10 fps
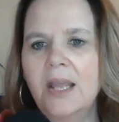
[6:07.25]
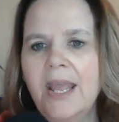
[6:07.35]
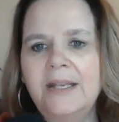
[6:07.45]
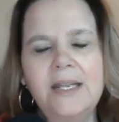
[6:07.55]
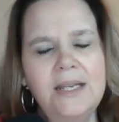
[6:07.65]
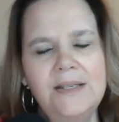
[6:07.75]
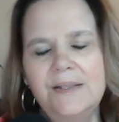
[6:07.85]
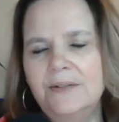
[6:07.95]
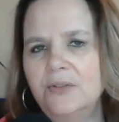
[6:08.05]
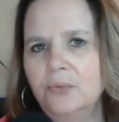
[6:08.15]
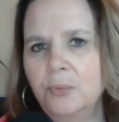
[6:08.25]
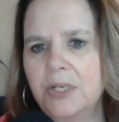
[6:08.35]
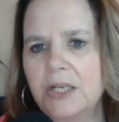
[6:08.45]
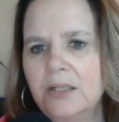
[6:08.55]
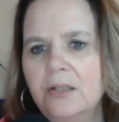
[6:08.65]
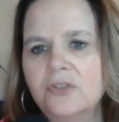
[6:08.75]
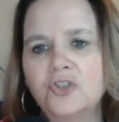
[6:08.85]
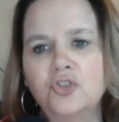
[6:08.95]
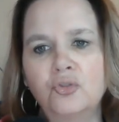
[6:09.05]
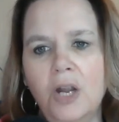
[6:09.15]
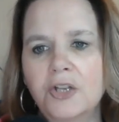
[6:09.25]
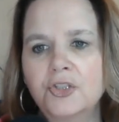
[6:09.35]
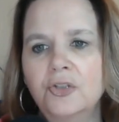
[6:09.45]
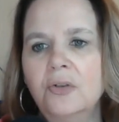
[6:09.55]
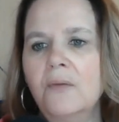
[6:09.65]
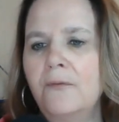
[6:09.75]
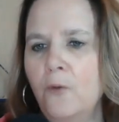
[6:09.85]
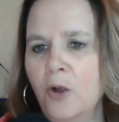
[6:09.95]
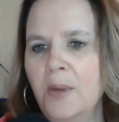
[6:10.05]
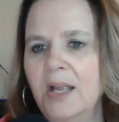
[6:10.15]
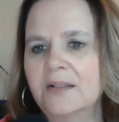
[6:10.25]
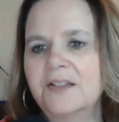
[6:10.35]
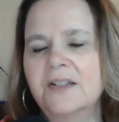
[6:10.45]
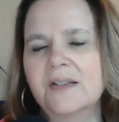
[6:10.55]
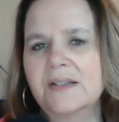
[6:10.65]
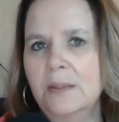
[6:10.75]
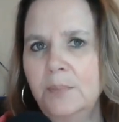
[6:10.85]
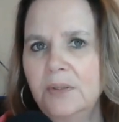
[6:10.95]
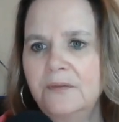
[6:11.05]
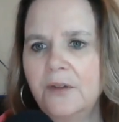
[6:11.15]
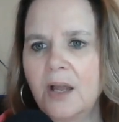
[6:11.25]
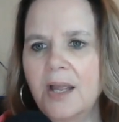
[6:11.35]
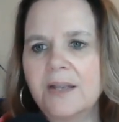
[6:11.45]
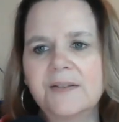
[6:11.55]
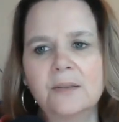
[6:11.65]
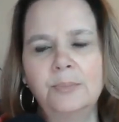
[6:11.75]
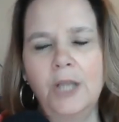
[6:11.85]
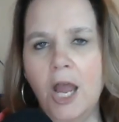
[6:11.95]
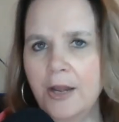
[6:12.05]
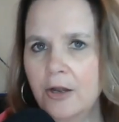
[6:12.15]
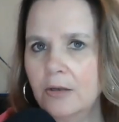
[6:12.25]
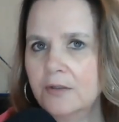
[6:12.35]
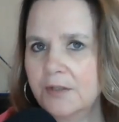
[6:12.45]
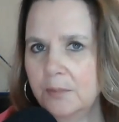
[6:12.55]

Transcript: and easy to read, structured formats to simplify supplier